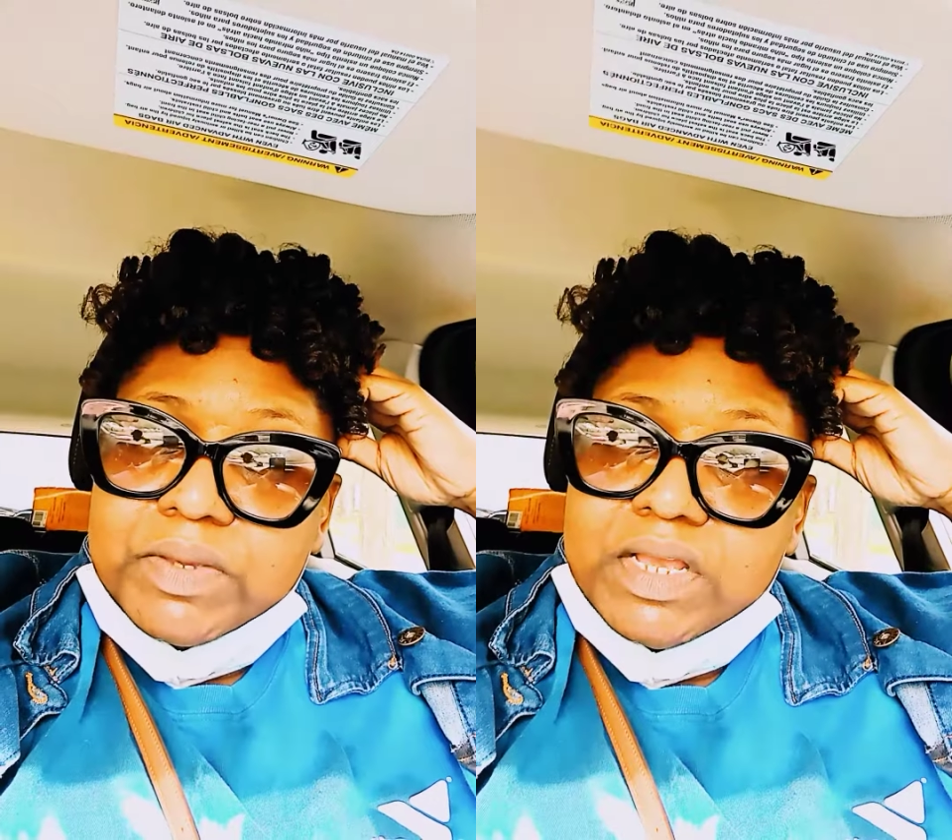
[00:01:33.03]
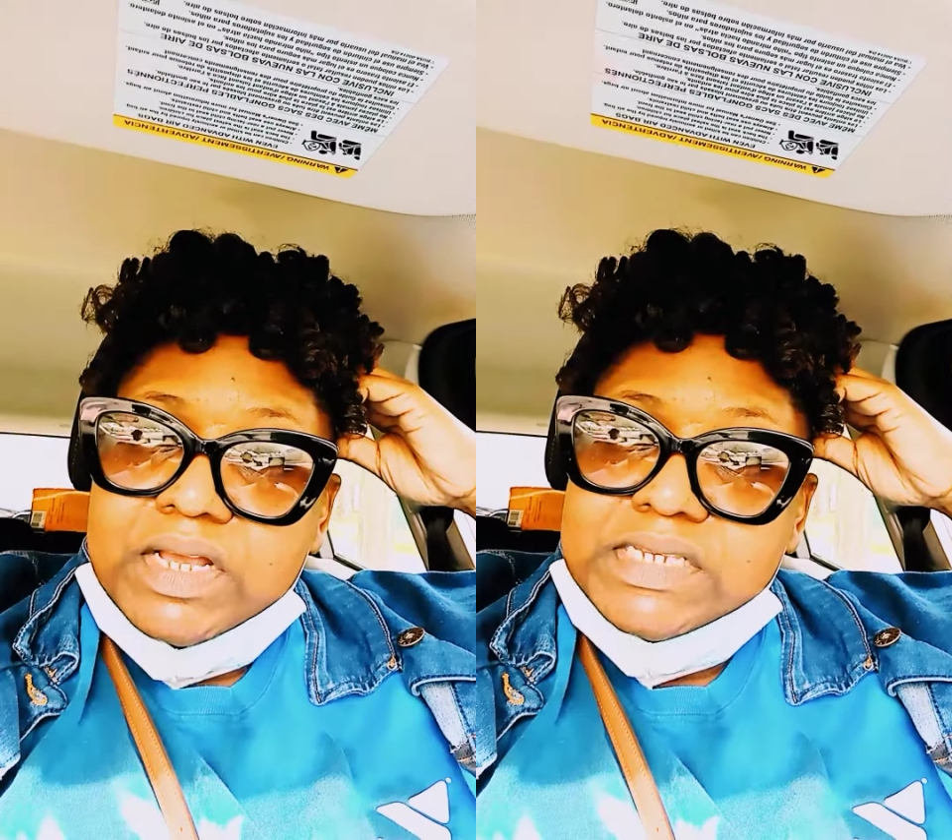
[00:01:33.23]

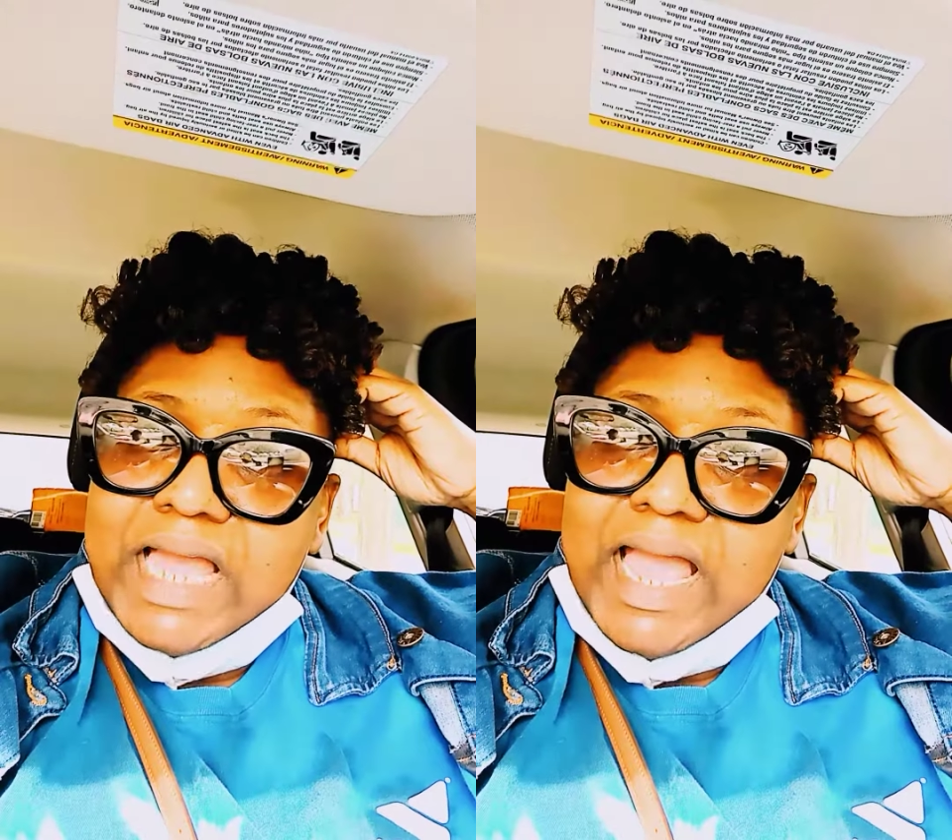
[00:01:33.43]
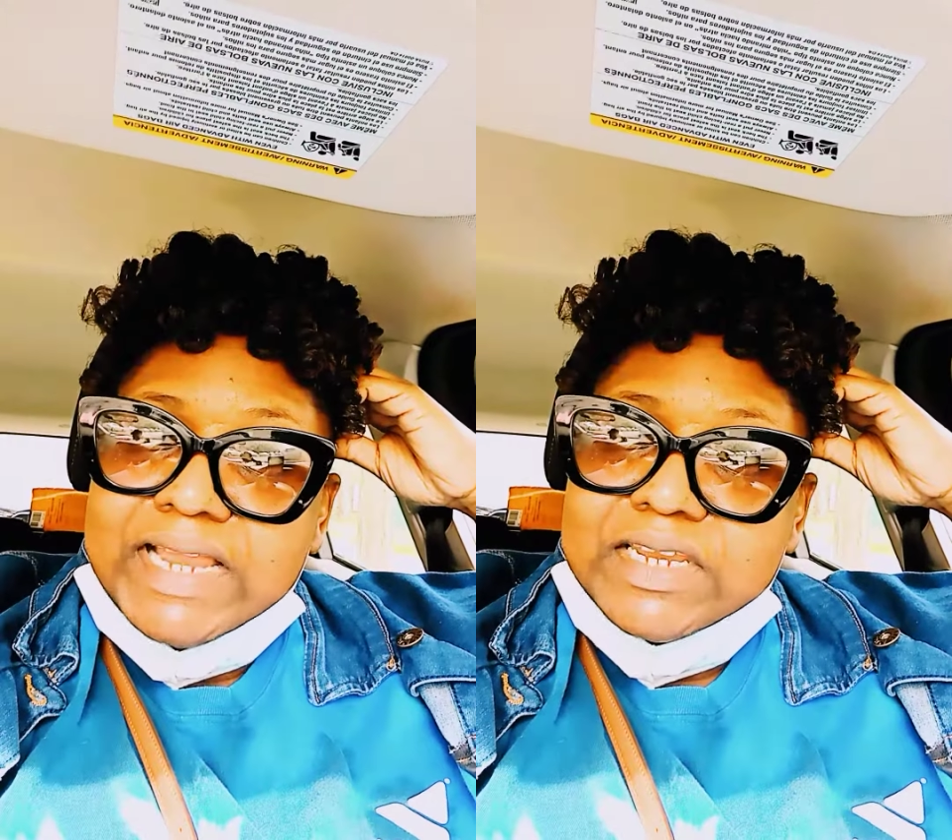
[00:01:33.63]
because
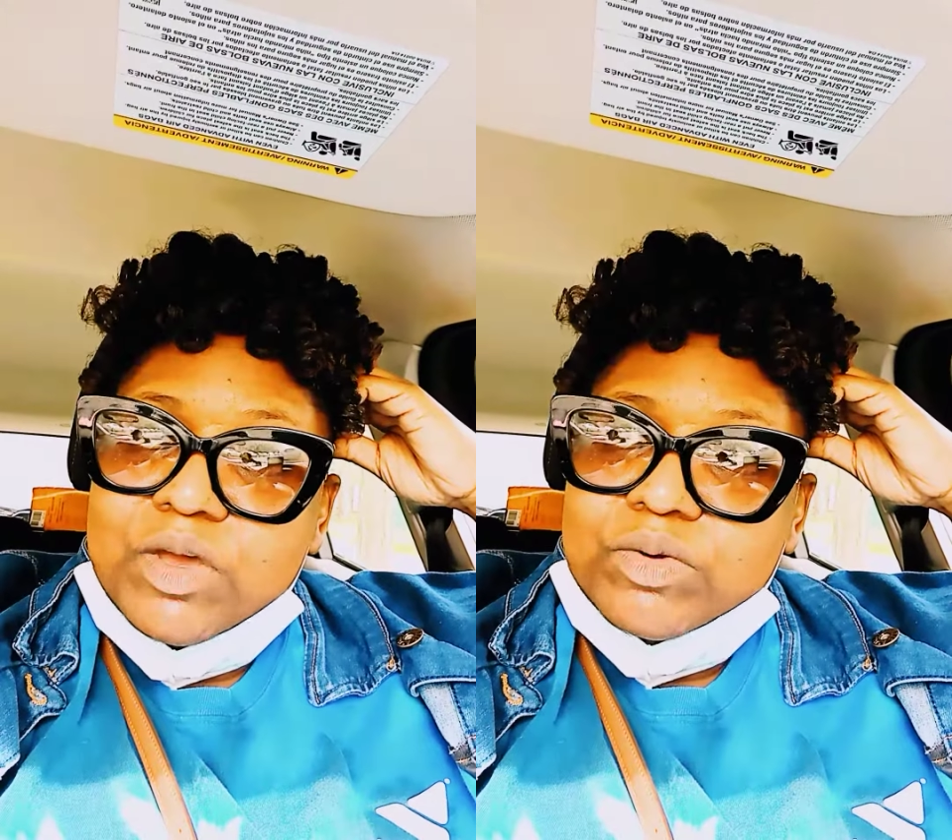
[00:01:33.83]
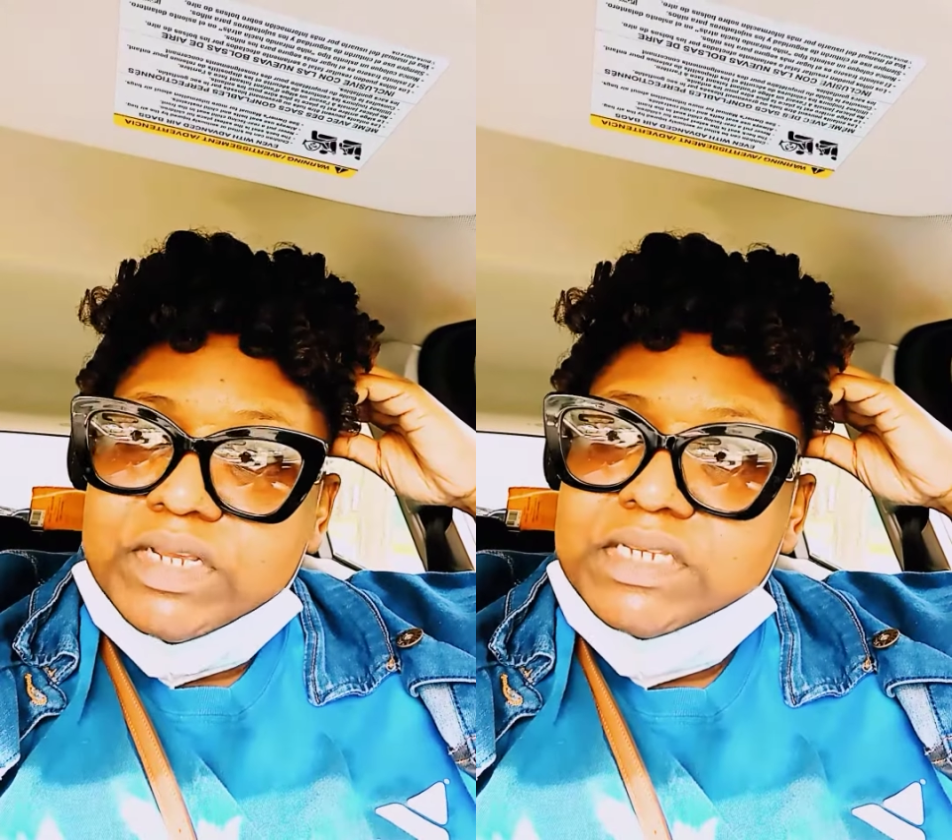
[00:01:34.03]
I
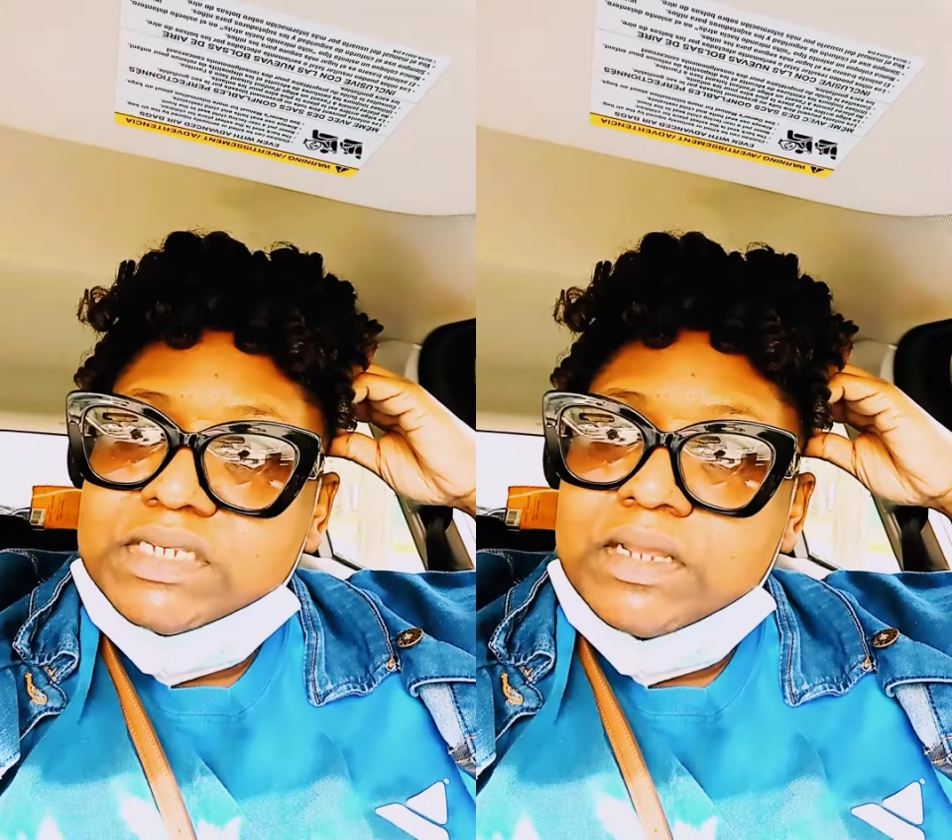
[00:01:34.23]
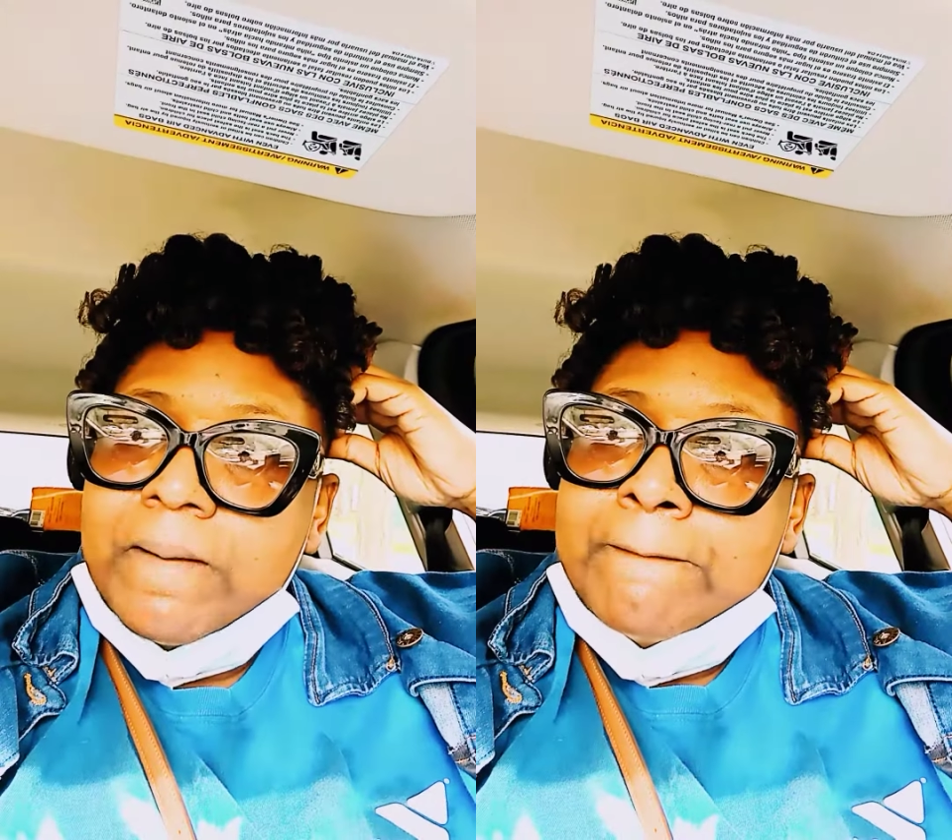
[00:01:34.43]
noticed